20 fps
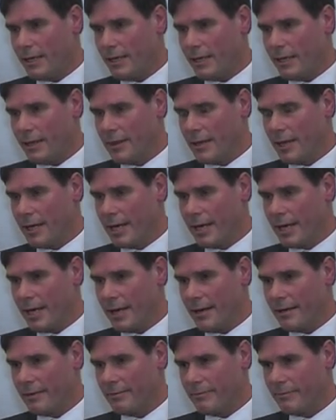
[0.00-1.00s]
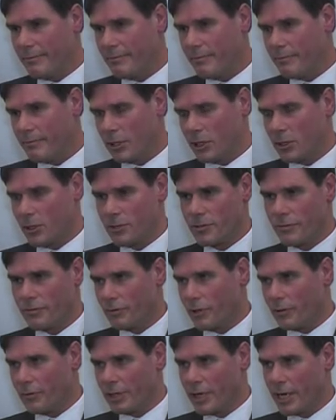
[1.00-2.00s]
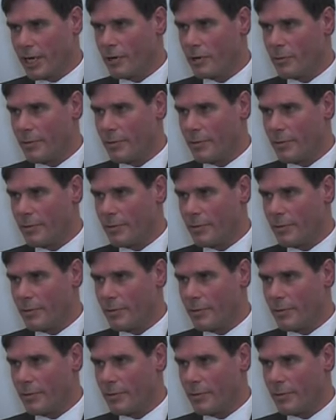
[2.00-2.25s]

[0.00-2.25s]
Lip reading: And there, because of what we know